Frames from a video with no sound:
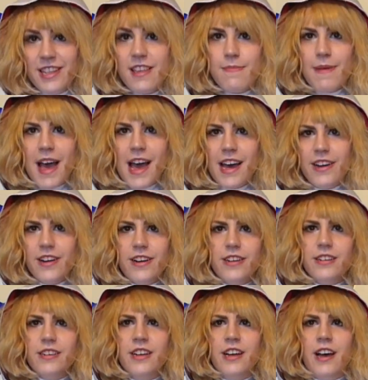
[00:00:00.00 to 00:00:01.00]
this
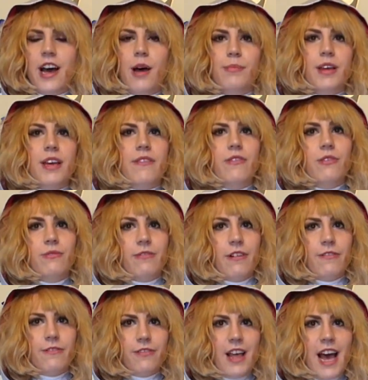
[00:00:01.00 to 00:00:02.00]
pattern, like if you want to
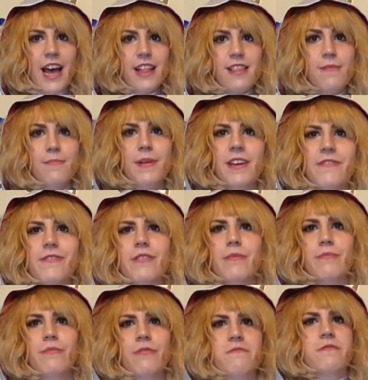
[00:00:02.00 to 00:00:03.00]
wear flats. But if you
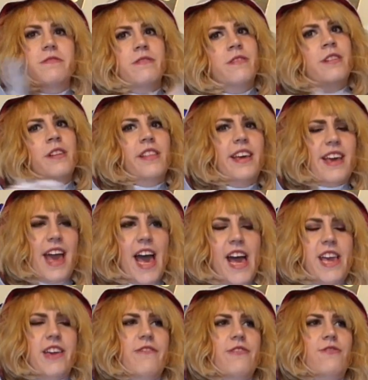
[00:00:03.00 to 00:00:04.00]
want more like
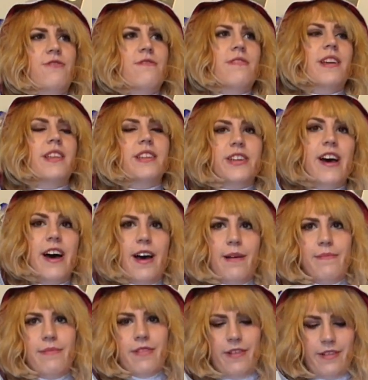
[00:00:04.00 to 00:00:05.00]
accurate shoes like the
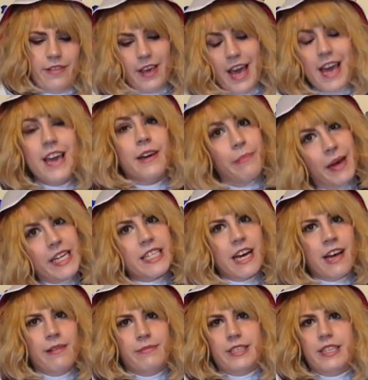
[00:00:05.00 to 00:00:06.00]
Toms or like my
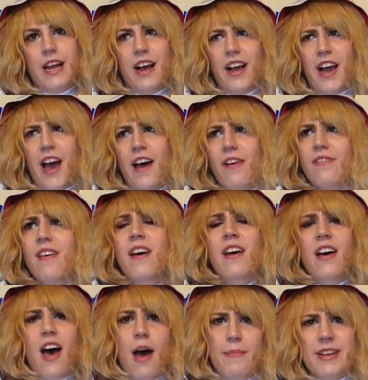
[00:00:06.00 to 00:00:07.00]
Tom's knockoffs,
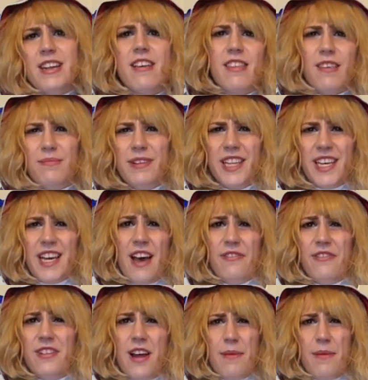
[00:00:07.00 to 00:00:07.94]
it does completely cover